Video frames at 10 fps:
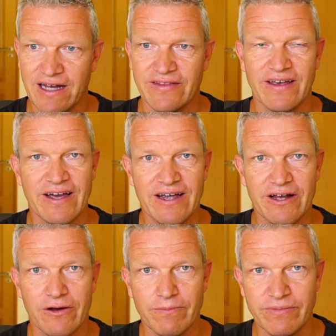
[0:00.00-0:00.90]
and I
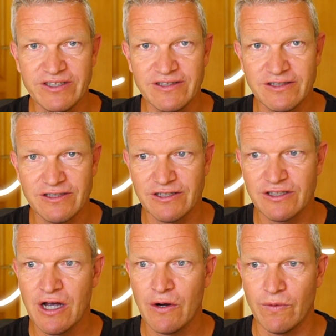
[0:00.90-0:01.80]
help
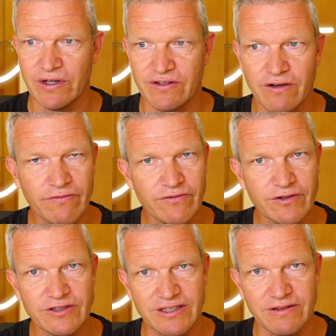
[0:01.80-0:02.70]
businesses with
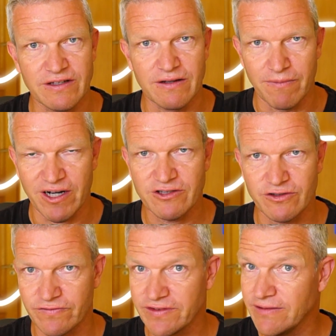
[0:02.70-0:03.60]
governance in
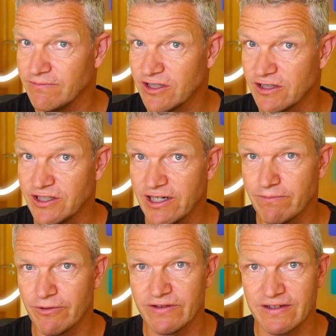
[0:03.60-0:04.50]
Microsoft Teams,
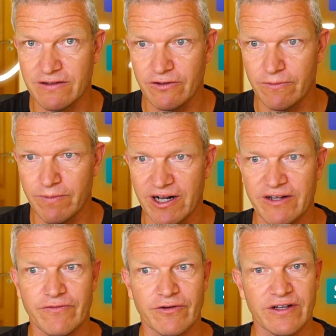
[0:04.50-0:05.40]
SharePoint, and
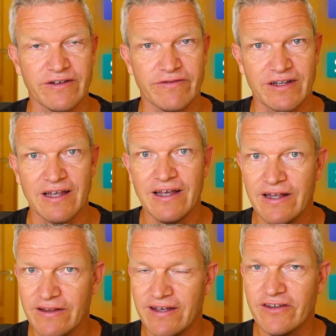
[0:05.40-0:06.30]
Copilot for a living.
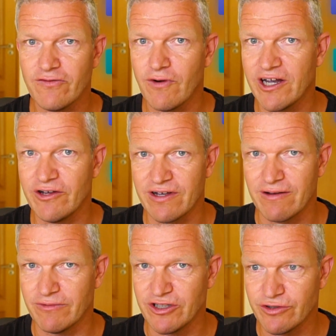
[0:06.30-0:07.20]
That's why you
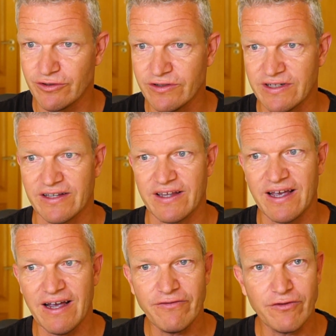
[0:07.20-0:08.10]
can be sure that
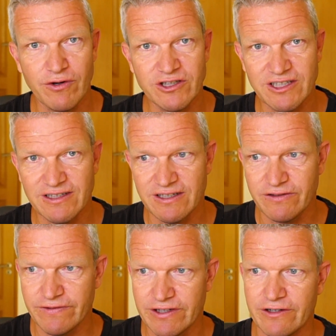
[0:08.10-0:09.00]
after watching this
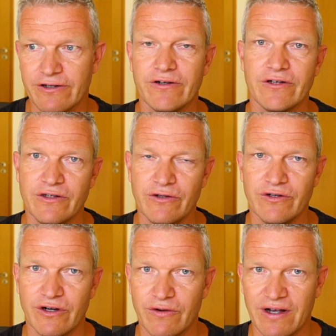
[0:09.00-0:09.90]
video, you
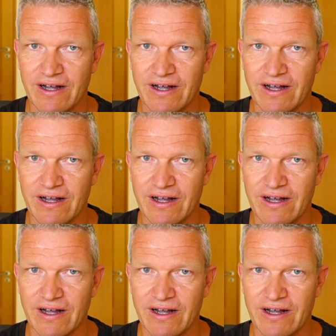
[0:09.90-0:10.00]
know